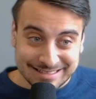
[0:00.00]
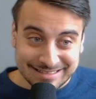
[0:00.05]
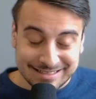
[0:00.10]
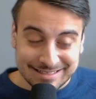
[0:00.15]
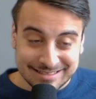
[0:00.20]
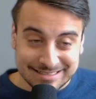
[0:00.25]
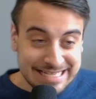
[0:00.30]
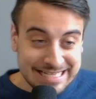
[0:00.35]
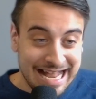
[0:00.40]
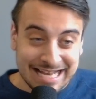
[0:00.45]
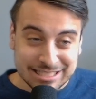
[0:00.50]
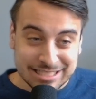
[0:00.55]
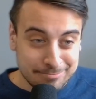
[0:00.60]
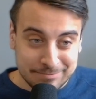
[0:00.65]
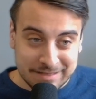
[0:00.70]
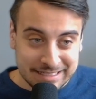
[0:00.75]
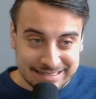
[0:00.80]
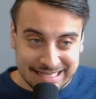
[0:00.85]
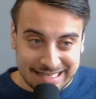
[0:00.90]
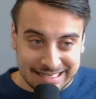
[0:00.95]
It's not
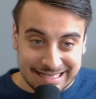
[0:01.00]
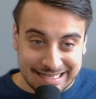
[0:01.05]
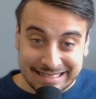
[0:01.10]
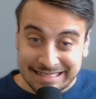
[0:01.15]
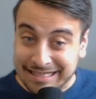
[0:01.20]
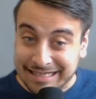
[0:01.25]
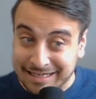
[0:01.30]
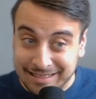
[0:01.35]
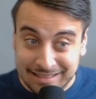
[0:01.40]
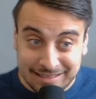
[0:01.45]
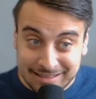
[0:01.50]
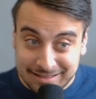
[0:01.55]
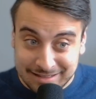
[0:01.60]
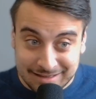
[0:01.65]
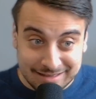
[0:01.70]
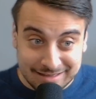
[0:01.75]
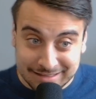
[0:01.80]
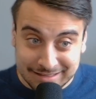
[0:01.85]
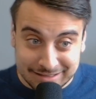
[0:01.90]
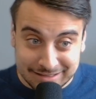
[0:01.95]
something that like
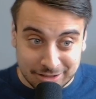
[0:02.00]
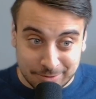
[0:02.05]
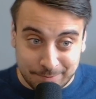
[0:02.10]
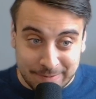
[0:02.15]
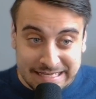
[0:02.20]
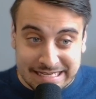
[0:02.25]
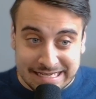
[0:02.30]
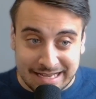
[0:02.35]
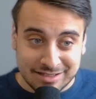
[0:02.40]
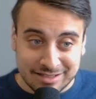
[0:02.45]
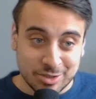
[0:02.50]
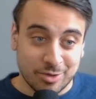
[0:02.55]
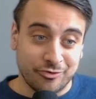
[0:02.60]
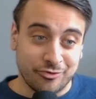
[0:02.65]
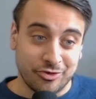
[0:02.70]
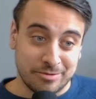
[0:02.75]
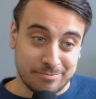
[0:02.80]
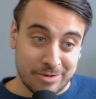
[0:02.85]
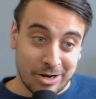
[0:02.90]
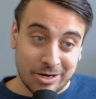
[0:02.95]
the little peons over
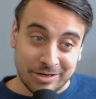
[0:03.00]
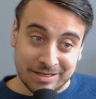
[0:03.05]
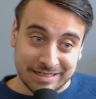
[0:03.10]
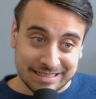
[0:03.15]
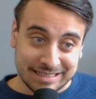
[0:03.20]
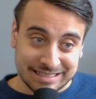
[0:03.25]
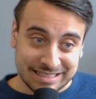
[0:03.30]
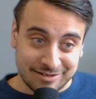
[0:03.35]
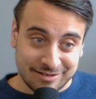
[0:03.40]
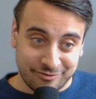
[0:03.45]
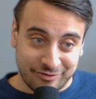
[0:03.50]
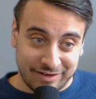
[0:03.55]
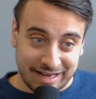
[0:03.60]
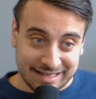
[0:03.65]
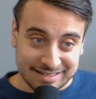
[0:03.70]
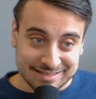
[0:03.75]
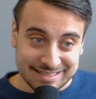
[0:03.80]
in marketing could fix.